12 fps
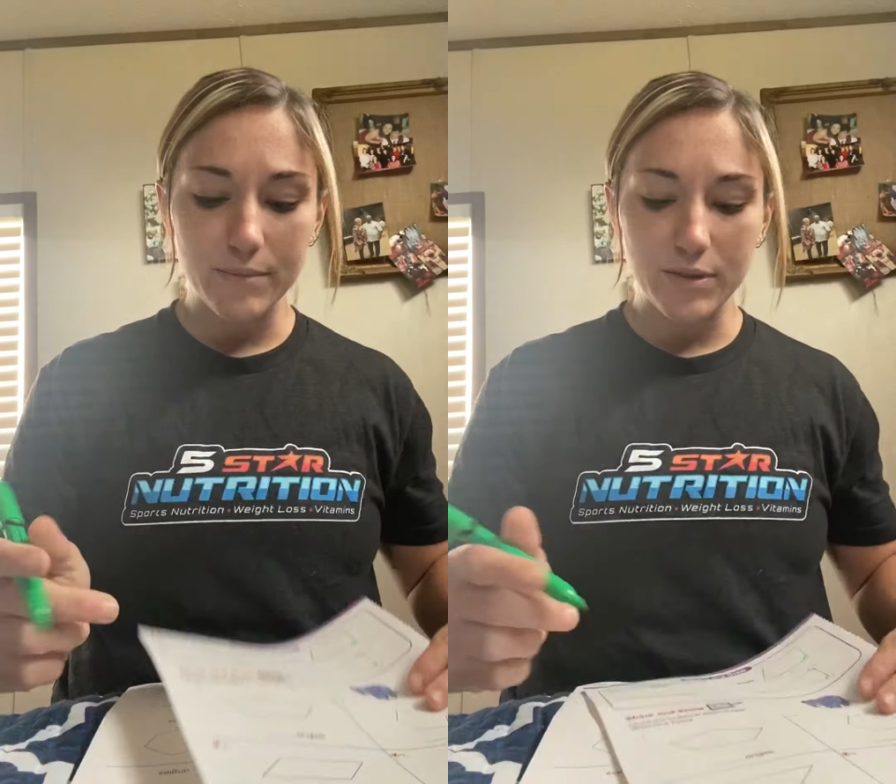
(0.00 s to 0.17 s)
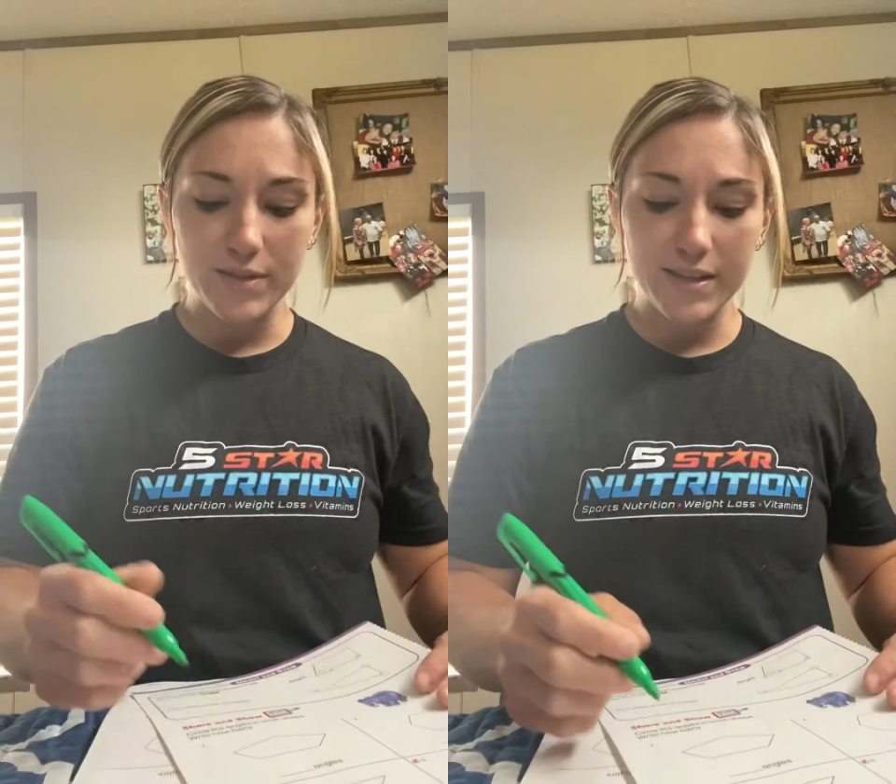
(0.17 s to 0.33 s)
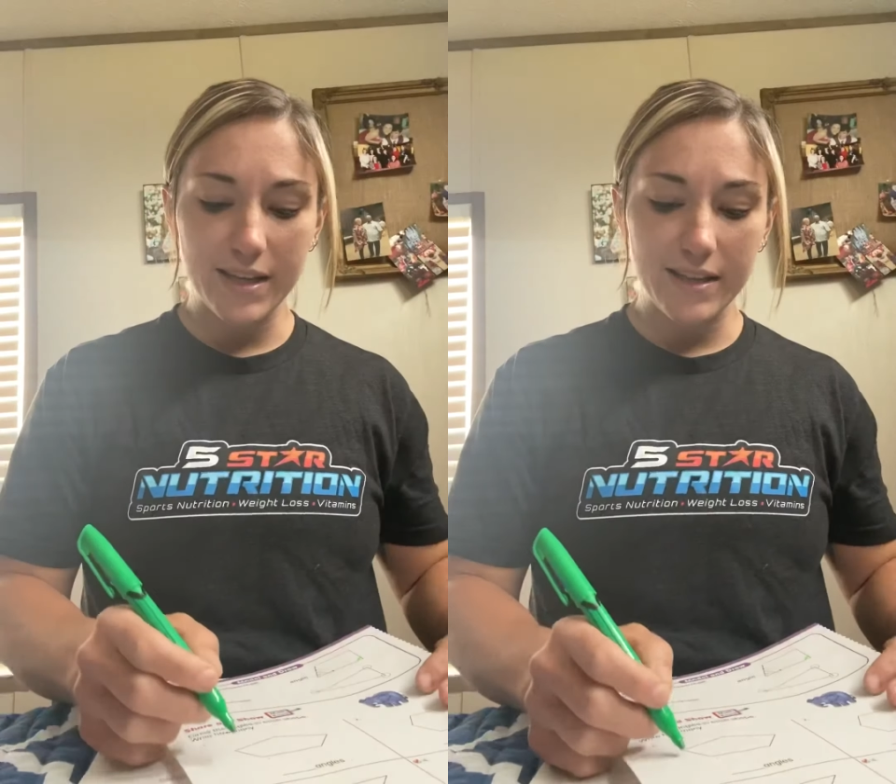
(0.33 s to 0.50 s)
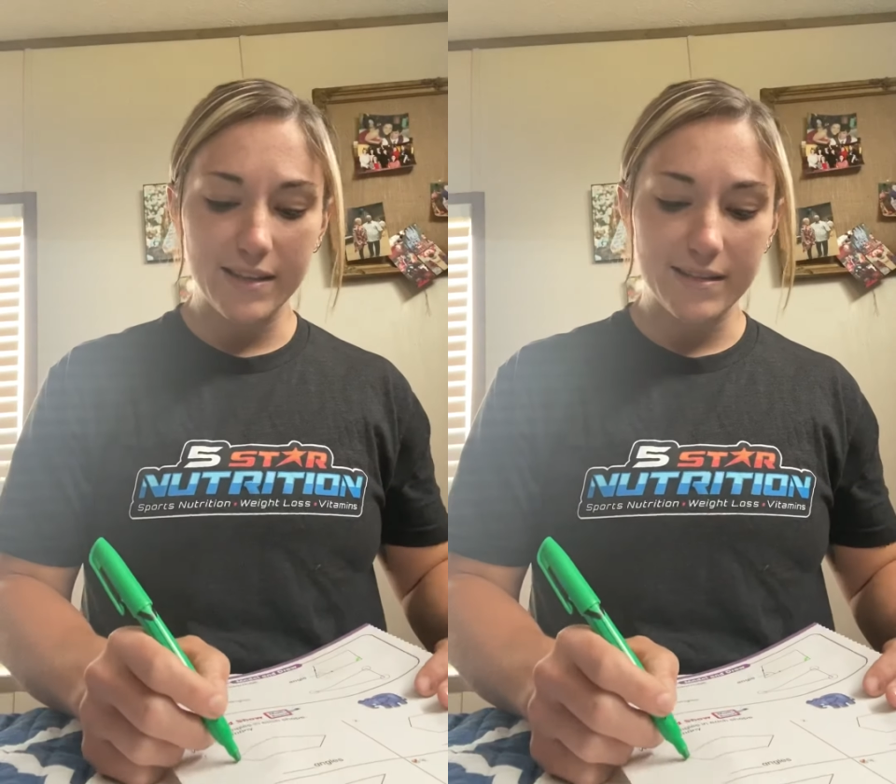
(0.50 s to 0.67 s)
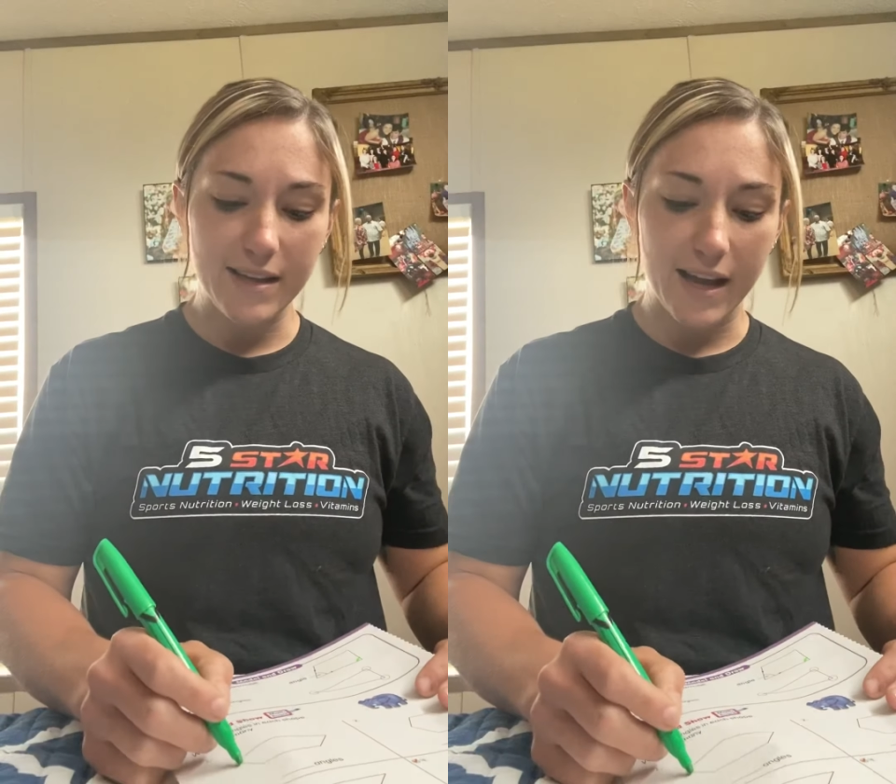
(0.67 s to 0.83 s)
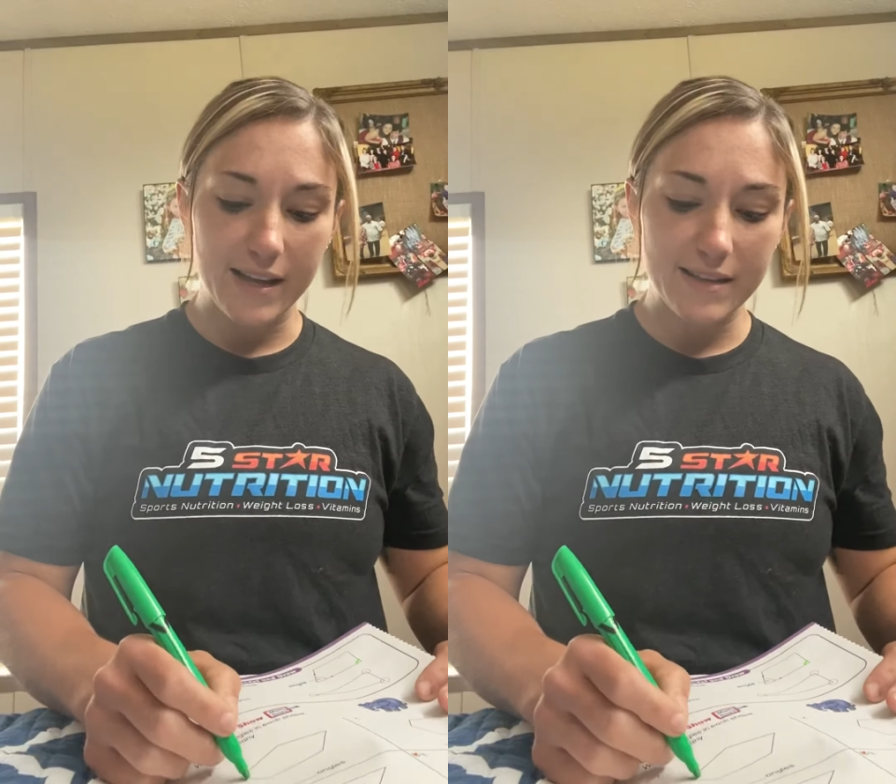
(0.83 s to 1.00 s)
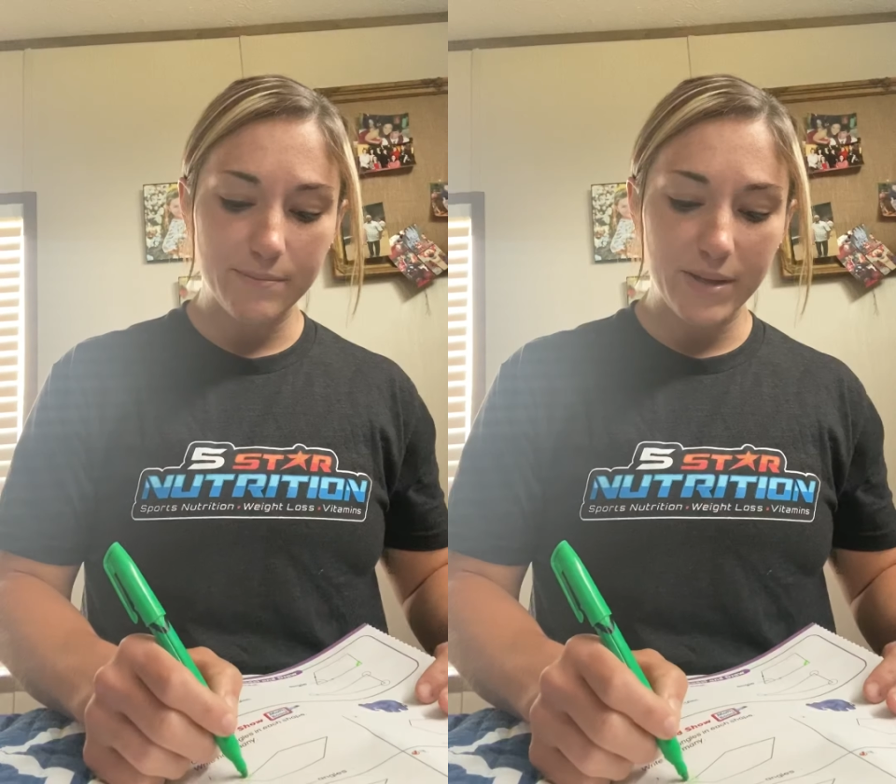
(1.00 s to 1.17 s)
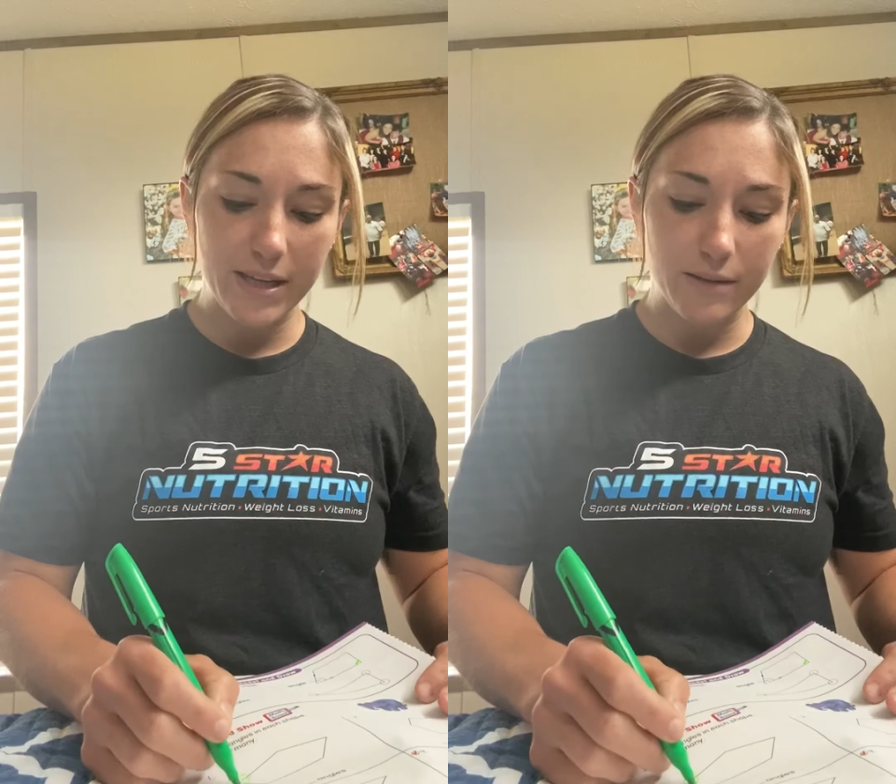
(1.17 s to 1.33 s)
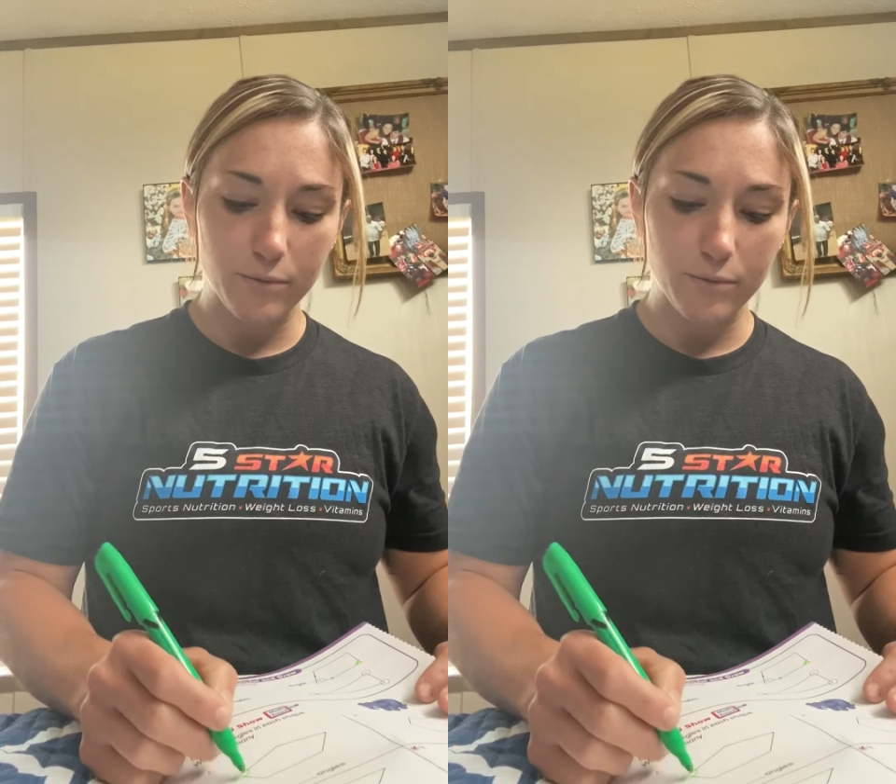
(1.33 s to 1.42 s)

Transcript: you see the sides meet.